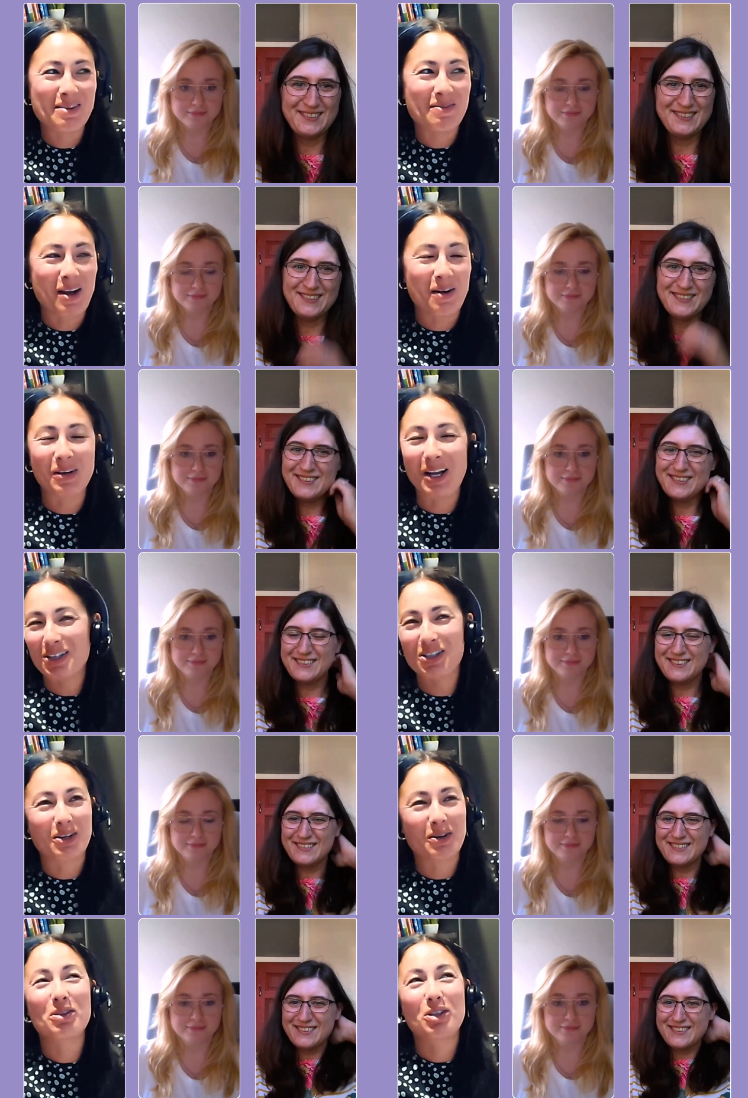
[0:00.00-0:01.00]
Speaker 1: to email and
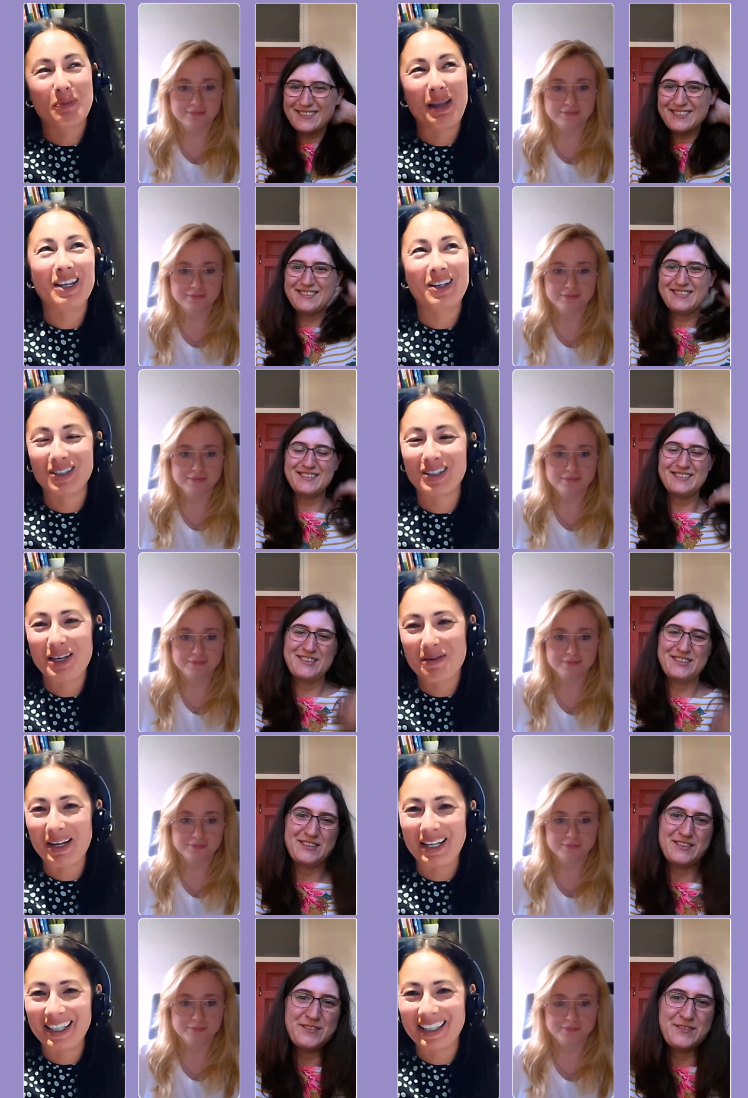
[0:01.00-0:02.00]
actually I'll speak because
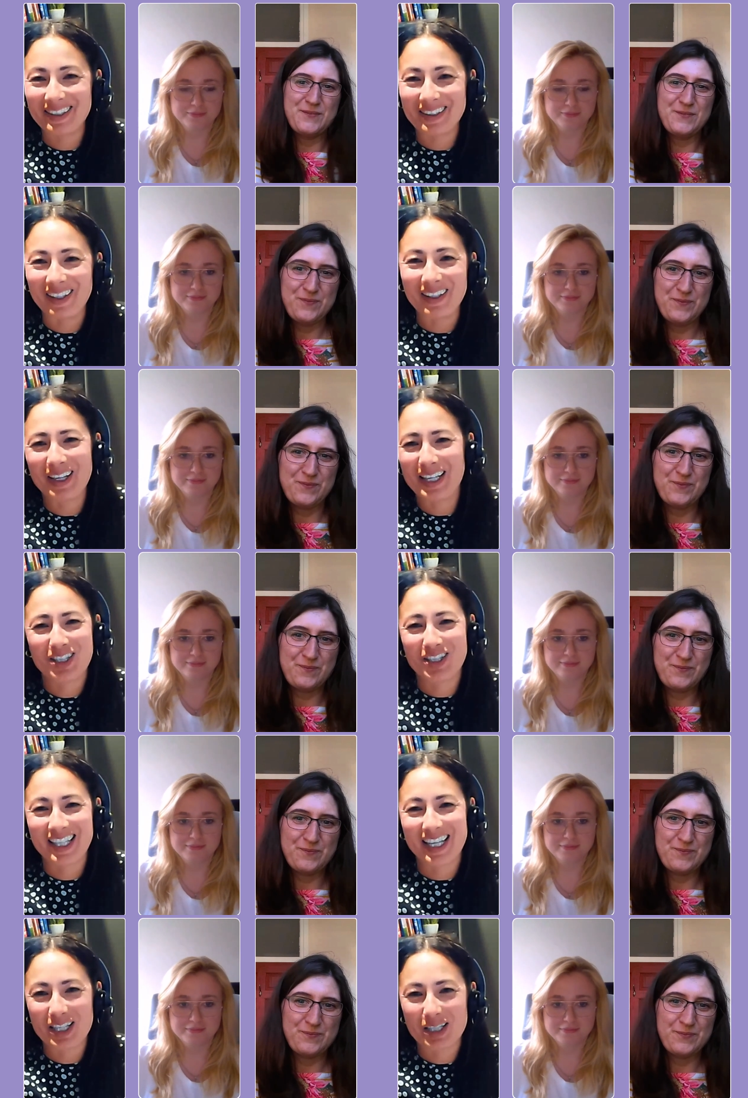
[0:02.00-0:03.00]
emailing is like I literally
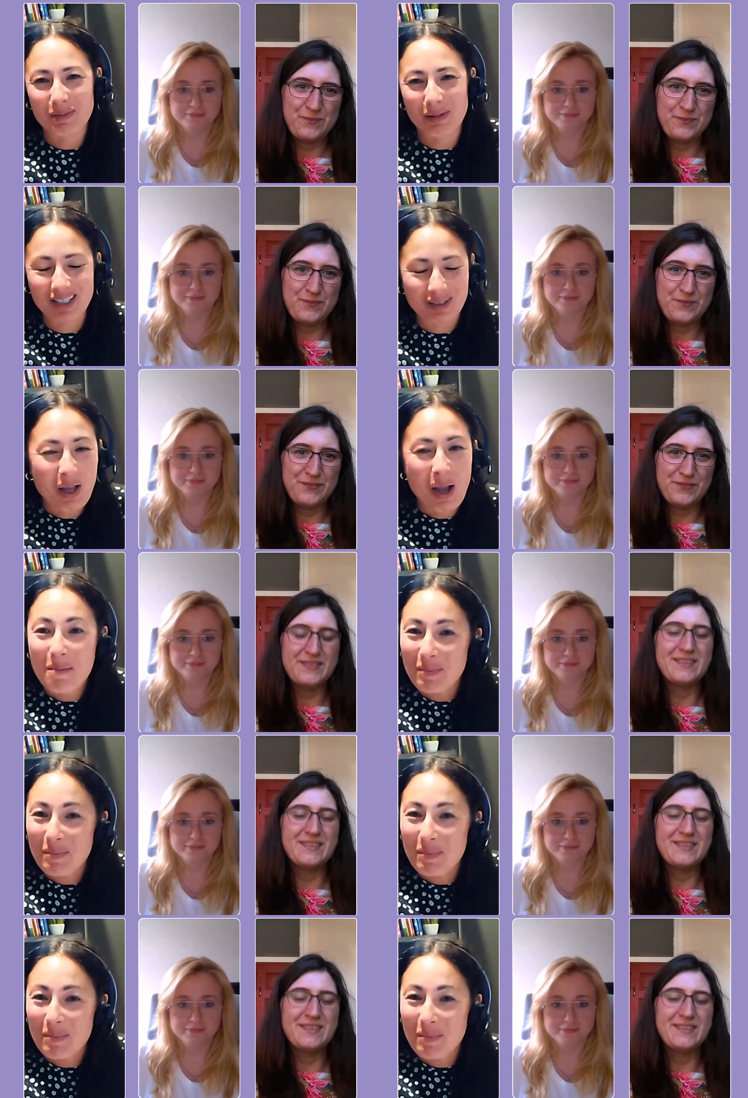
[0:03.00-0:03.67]
sit next to the person.